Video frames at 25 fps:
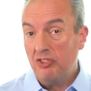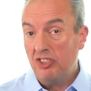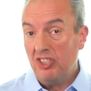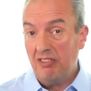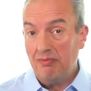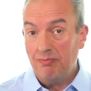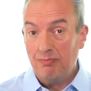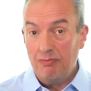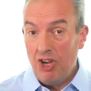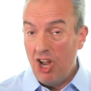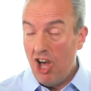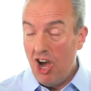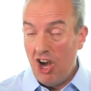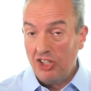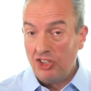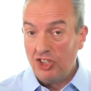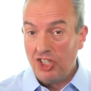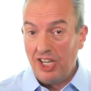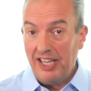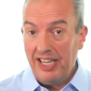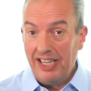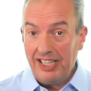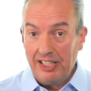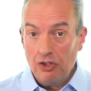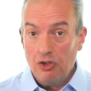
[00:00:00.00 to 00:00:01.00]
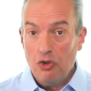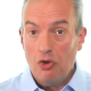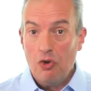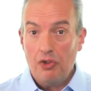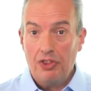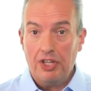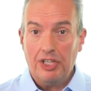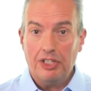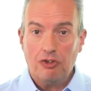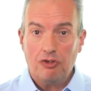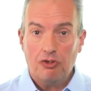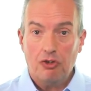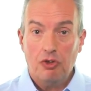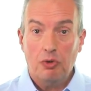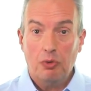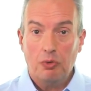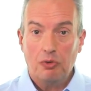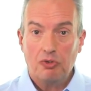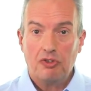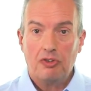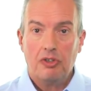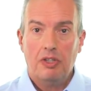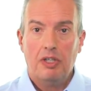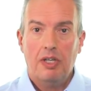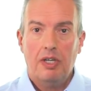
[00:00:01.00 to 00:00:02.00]
to largely ignore these
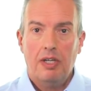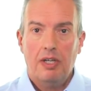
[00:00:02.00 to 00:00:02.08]
rules.